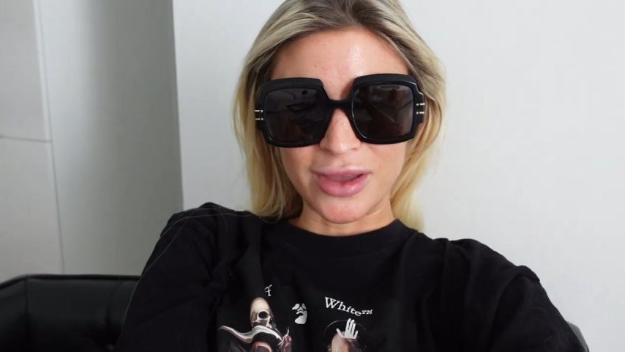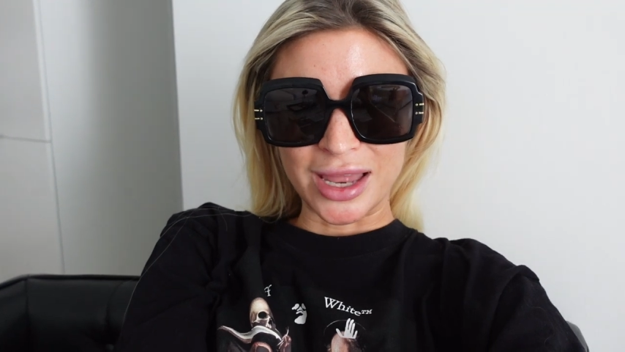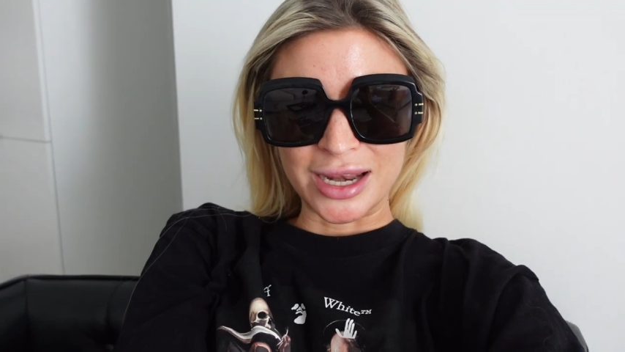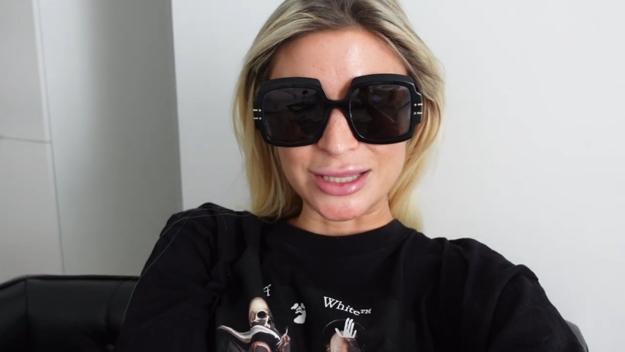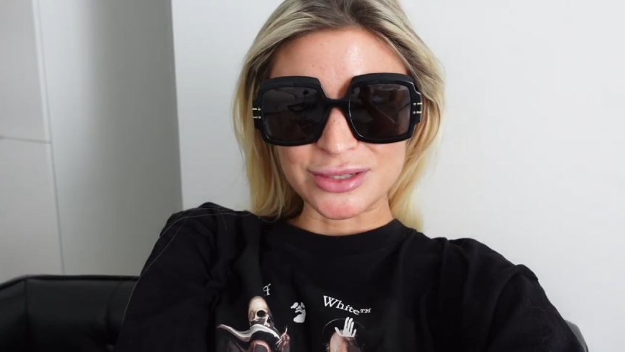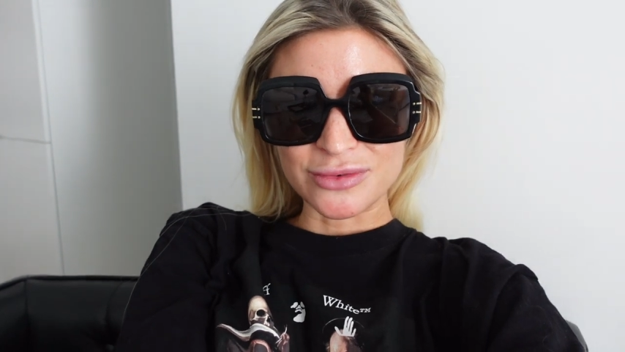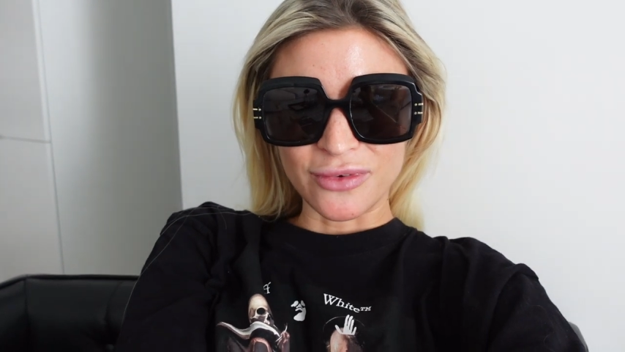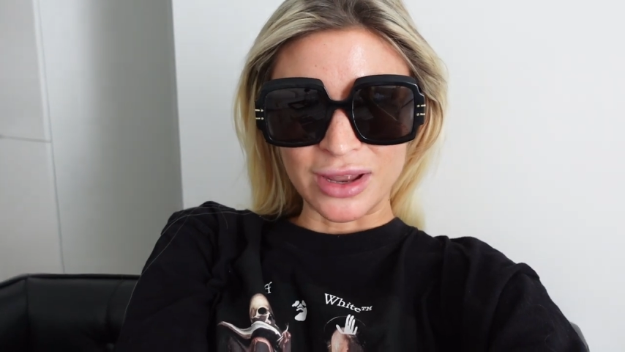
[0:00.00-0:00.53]

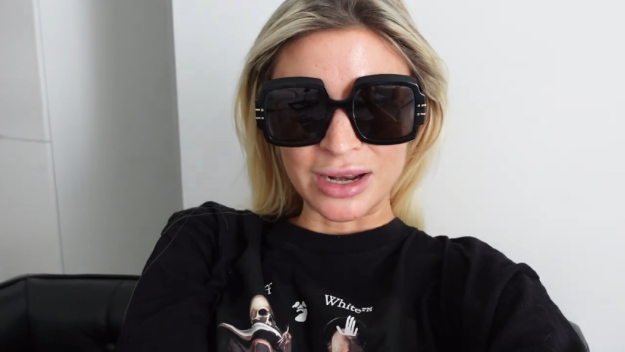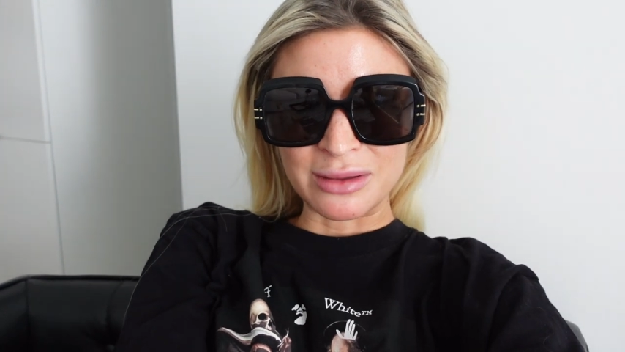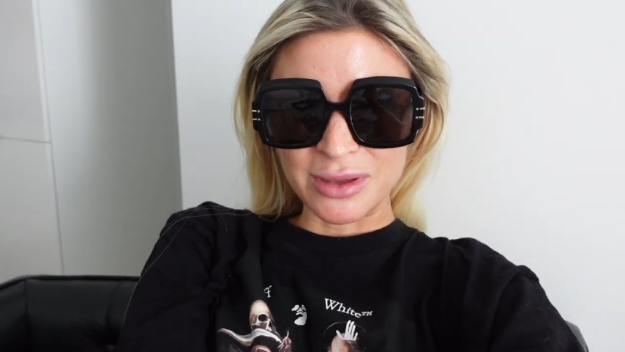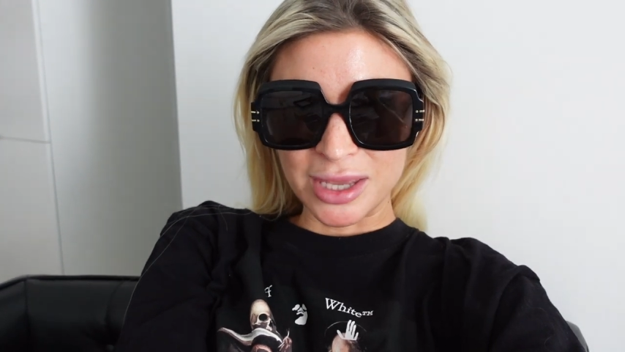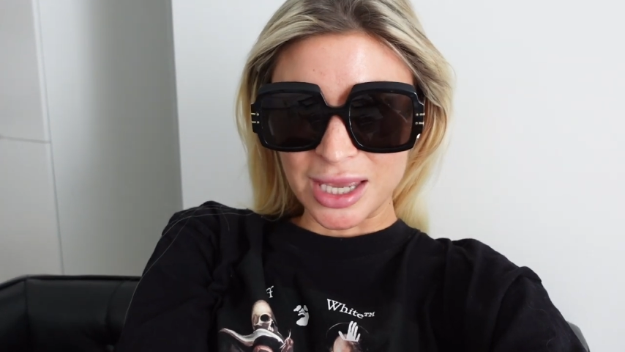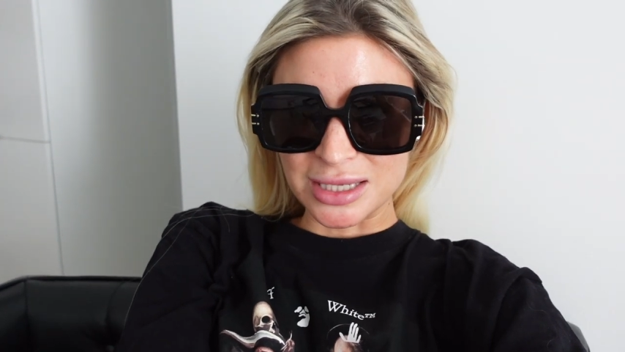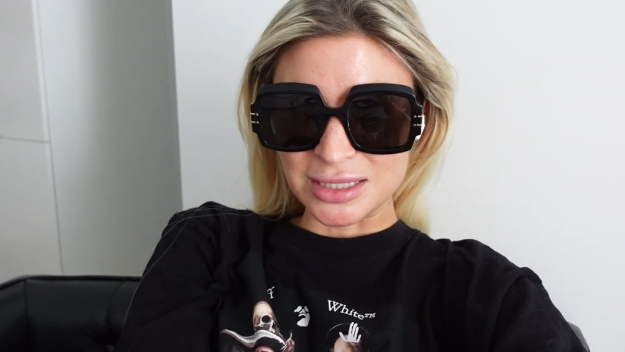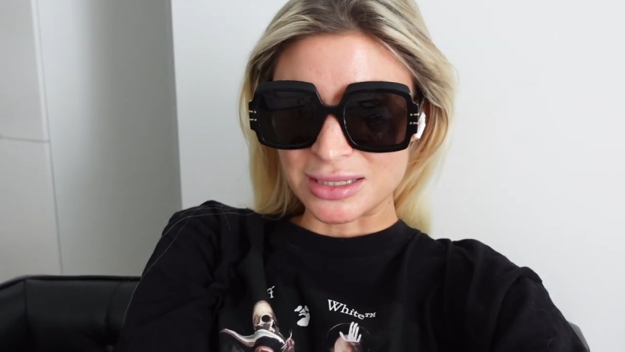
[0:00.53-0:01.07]
and it's funny
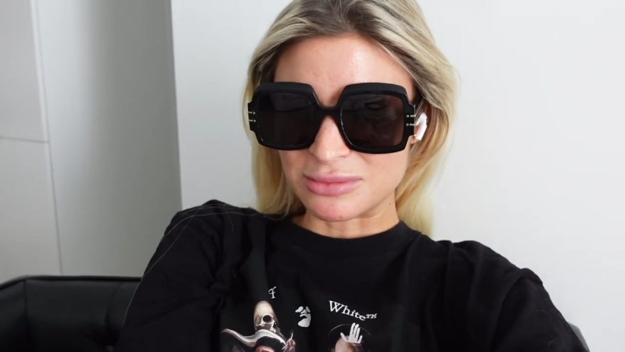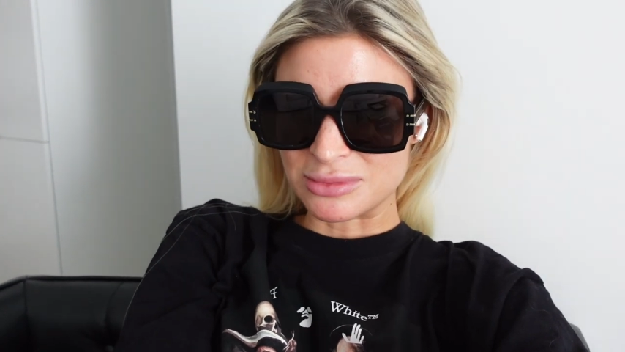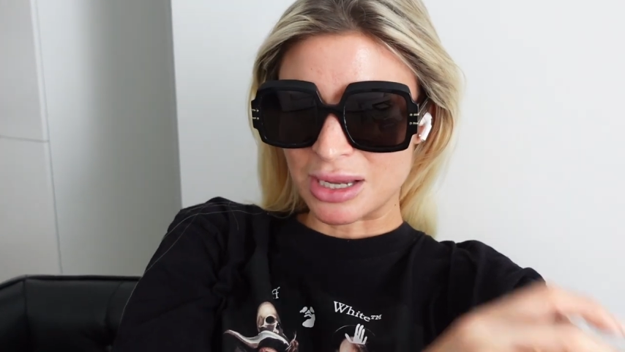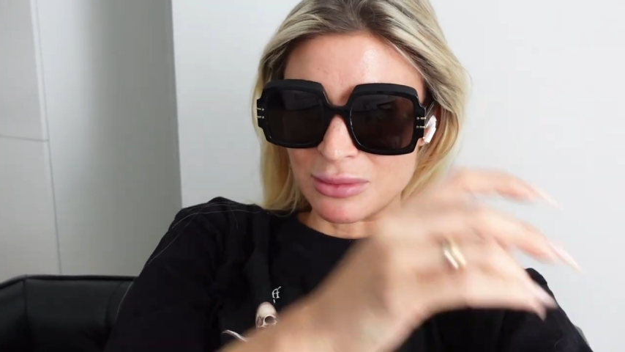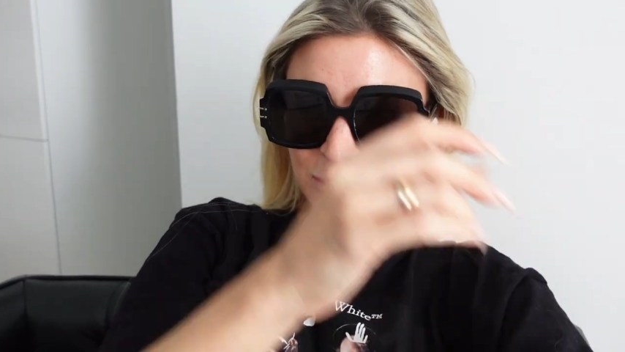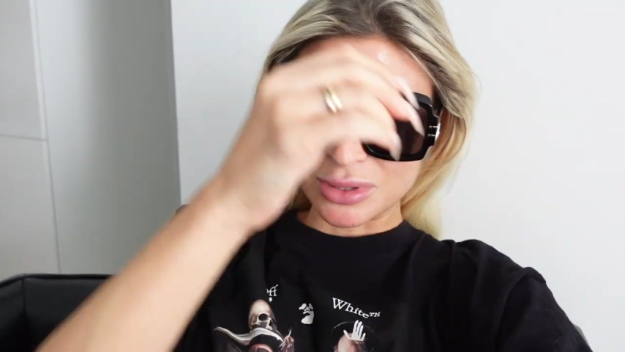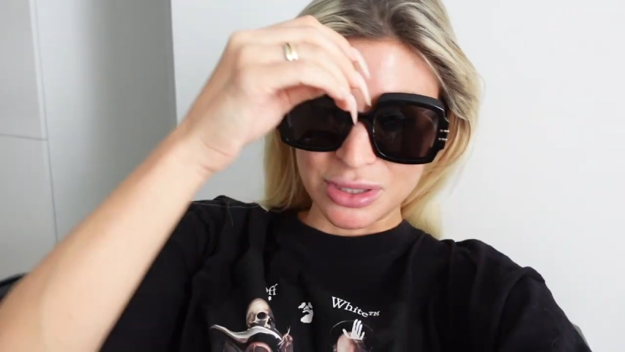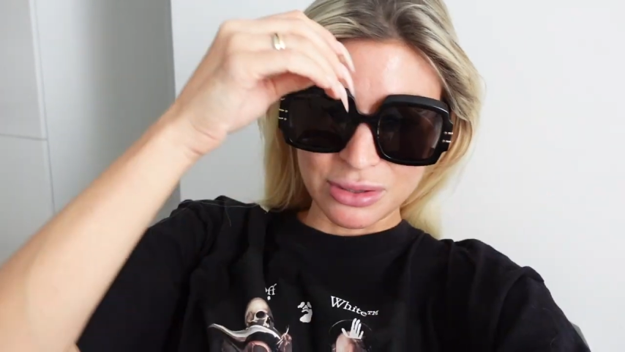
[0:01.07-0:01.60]
because
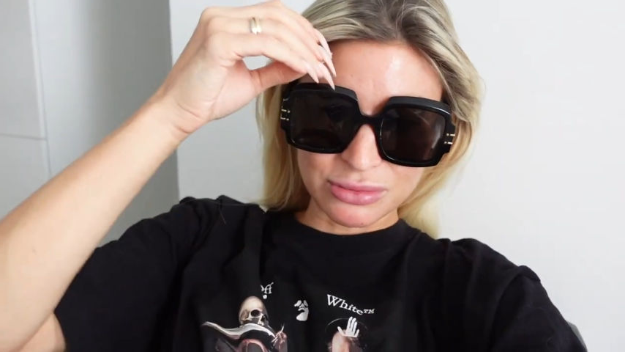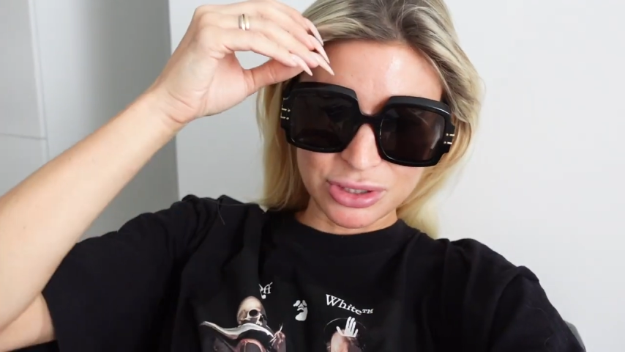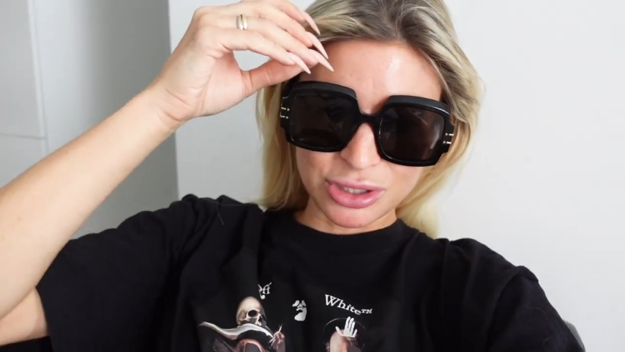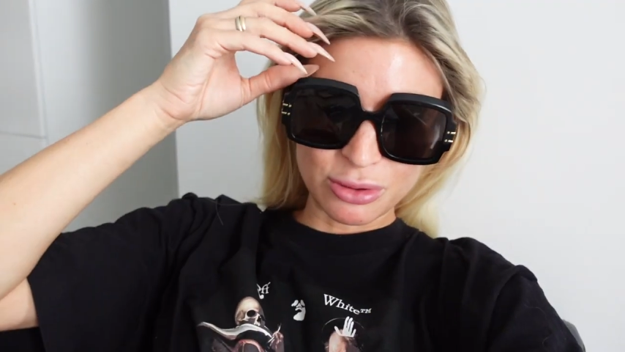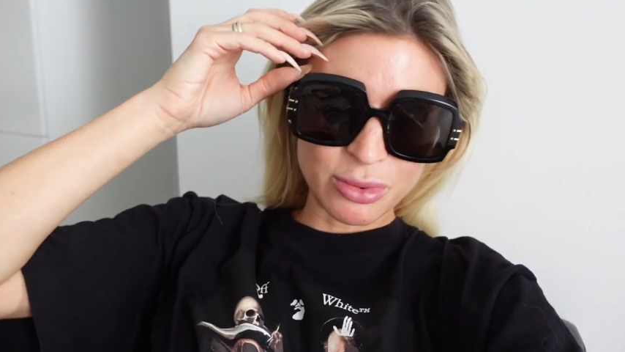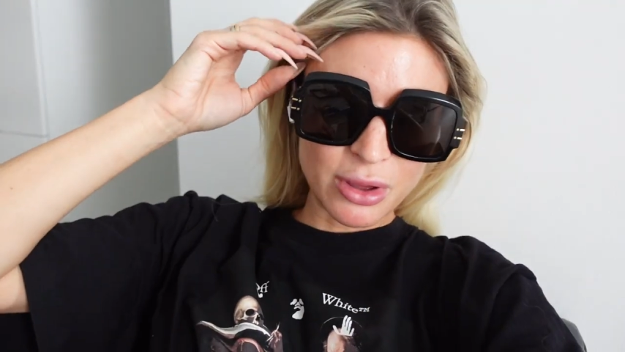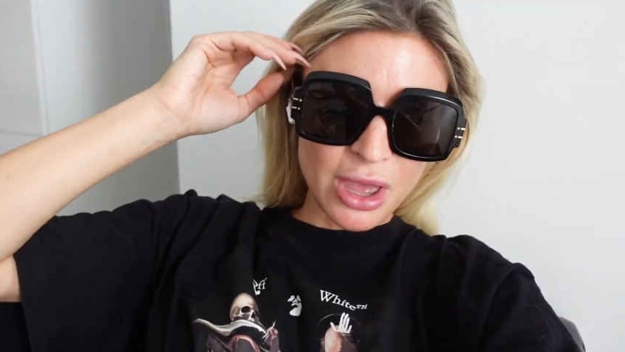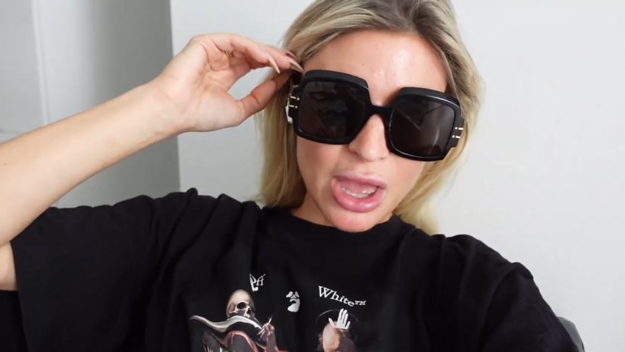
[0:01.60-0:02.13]
sometimes with
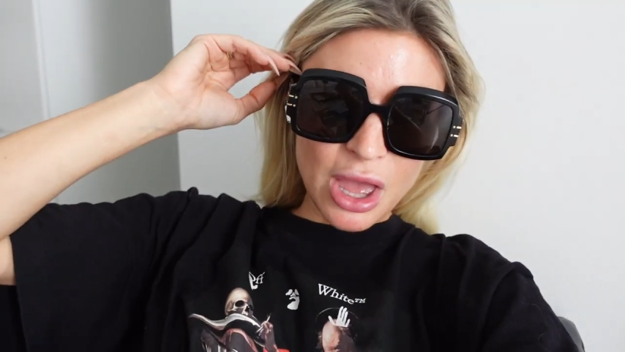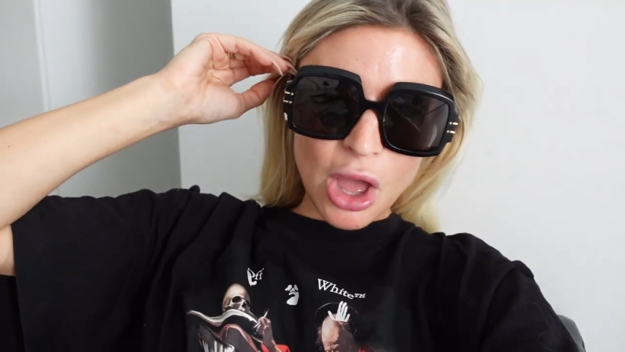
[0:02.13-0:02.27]
YouTube,